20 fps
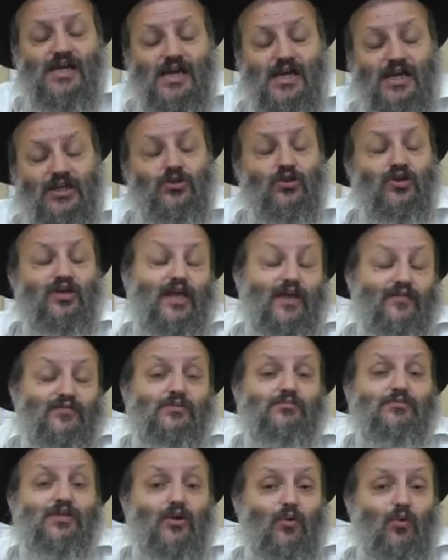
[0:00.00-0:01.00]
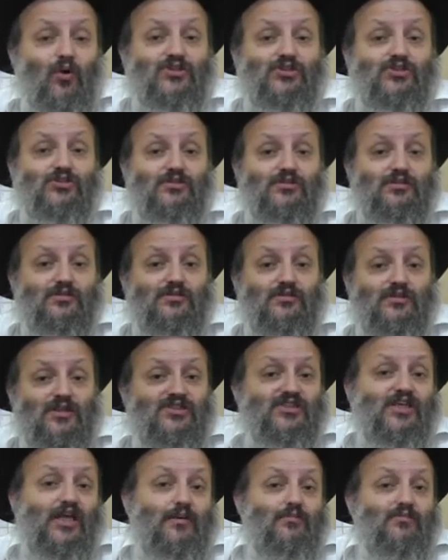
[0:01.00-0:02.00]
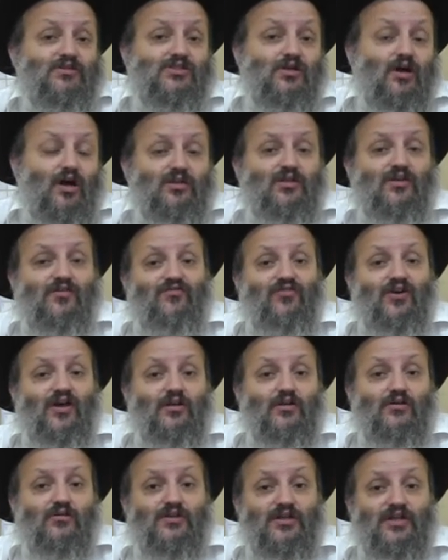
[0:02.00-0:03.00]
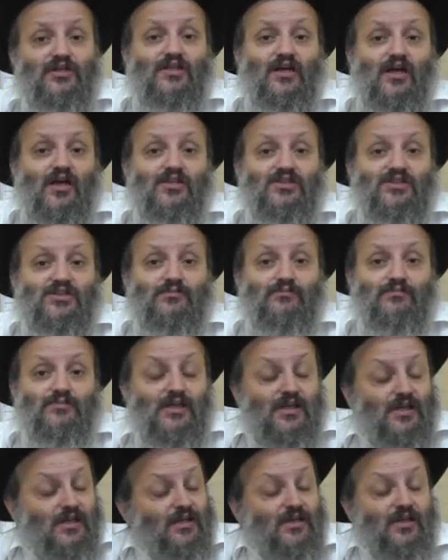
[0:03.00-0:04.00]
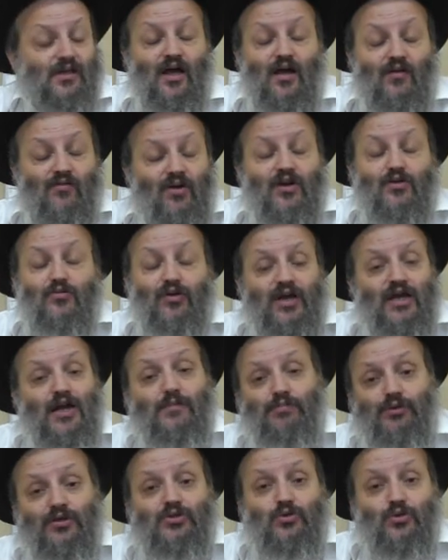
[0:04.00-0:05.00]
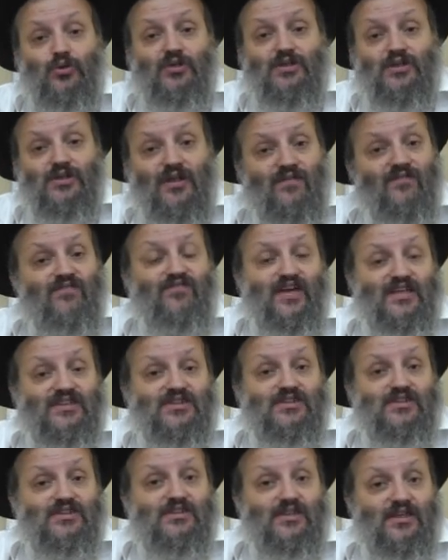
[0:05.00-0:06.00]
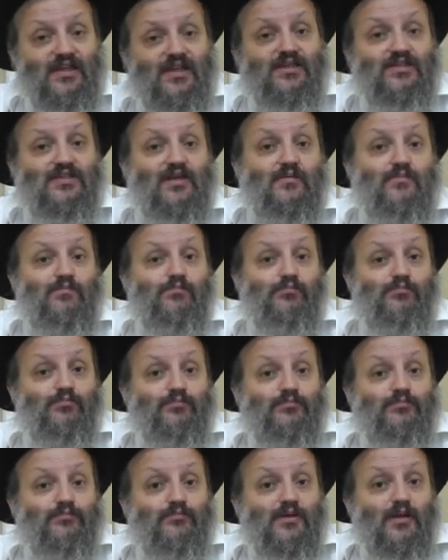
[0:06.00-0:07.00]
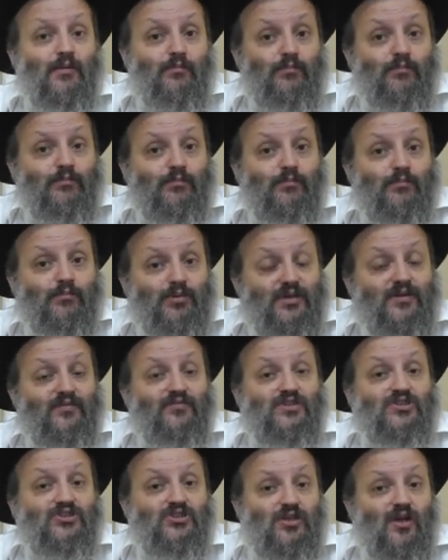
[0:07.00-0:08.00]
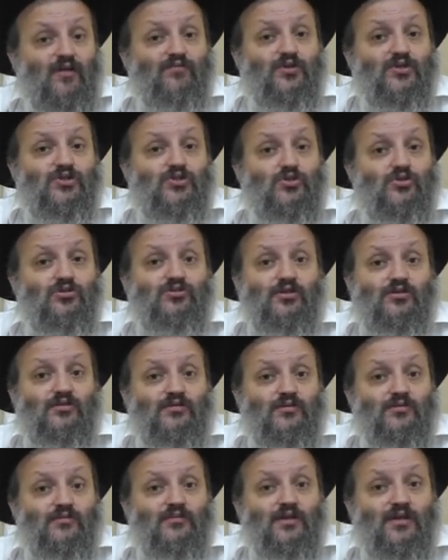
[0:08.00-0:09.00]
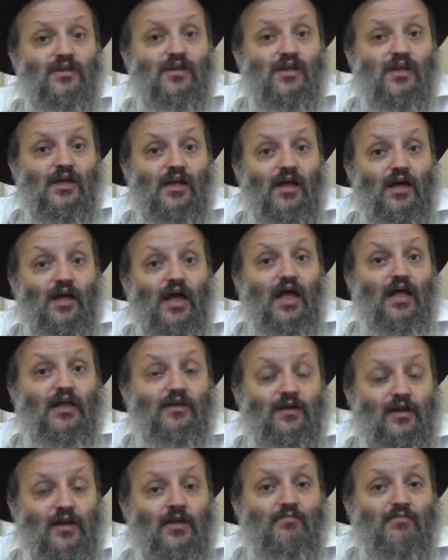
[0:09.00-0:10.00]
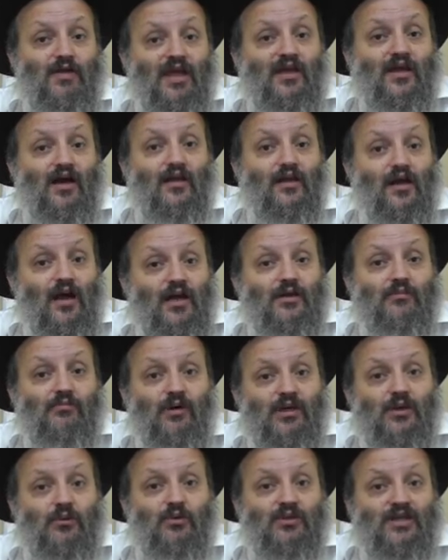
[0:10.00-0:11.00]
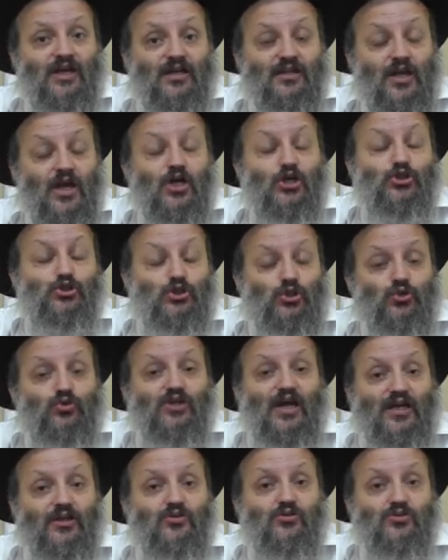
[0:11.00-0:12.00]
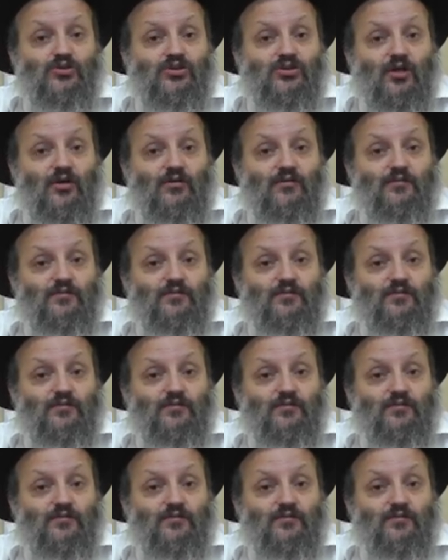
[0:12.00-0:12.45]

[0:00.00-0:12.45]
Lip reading: So he gives him the question, the same as the other fellow. And he tells him, I have a great opportunity investing in the previous Soviet Union and can make a lot of money with that. Should I do so?